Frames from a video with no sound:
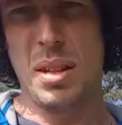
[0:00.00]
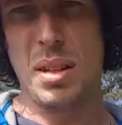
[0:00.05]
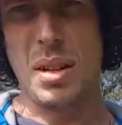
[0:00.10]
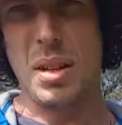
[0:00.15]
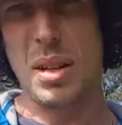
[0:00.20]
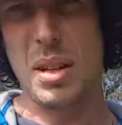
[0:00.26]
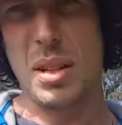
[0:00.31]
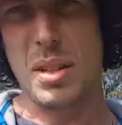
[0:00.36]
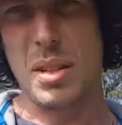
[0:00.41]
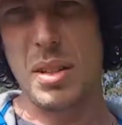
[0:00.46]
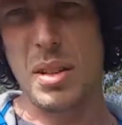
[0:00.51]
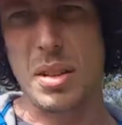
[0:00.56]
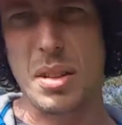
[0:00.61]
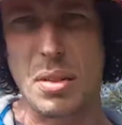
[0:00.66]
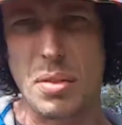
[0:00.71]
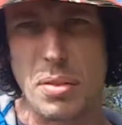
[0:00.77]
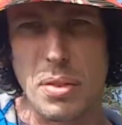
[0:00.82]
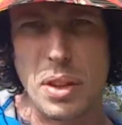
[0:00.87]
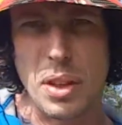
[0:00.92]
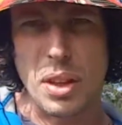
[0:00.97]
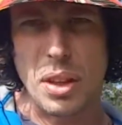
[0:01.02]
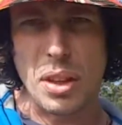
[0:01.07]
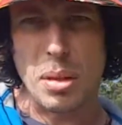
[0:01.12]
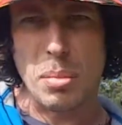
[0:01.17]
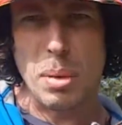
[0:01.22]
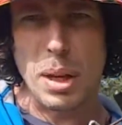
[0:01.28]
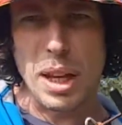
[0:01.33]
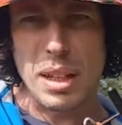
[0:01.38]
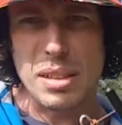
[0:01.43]
I just like the feel of
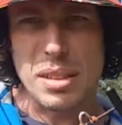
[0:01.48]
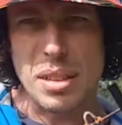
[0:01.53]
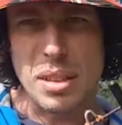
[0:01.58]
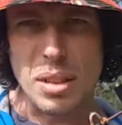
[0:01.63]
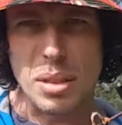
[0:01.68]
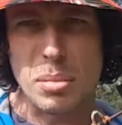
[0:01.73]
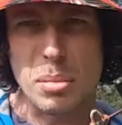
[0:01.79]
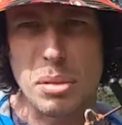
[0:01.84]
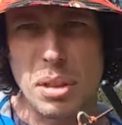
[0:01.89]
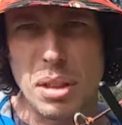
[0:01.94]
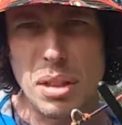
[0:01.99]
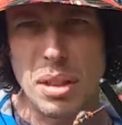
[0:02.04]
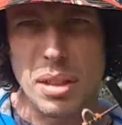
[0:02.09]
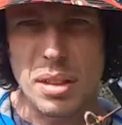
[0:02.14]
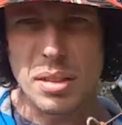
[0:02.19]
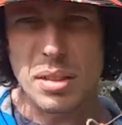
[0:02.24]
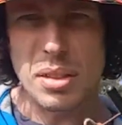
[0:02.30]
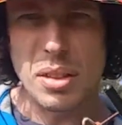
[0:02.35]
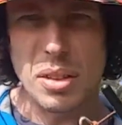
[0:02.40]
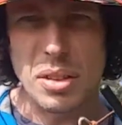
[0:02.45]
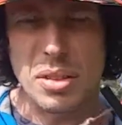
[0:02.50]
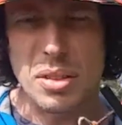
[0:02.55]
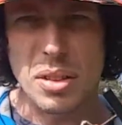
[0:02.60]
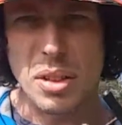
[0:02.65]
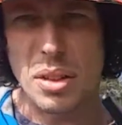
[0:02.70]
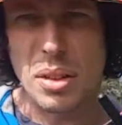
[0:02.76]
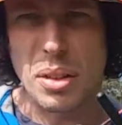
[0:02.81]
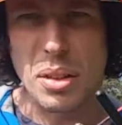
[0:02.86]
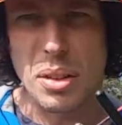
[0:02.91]
the backstop. It's not
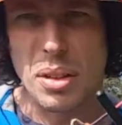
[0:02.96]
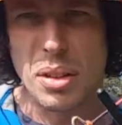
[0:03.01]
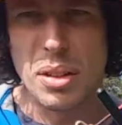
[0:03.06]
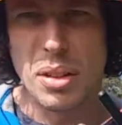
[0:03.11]
so